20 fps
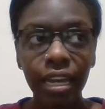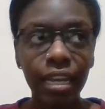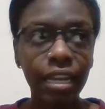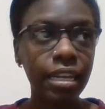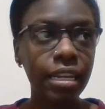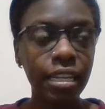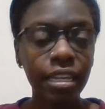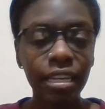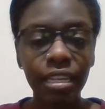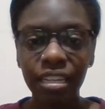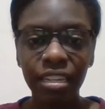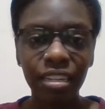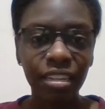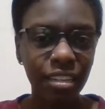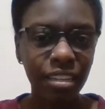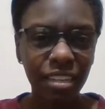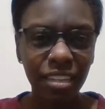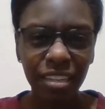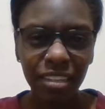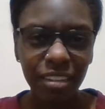
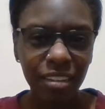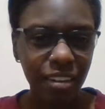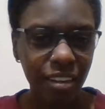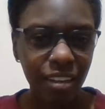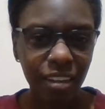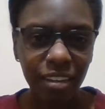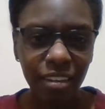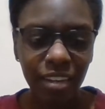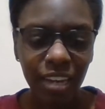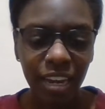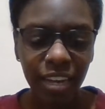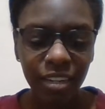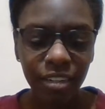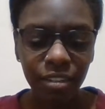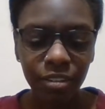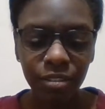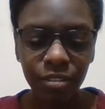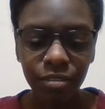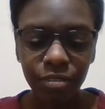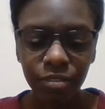any
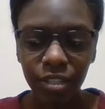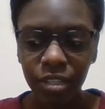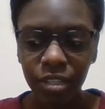kind of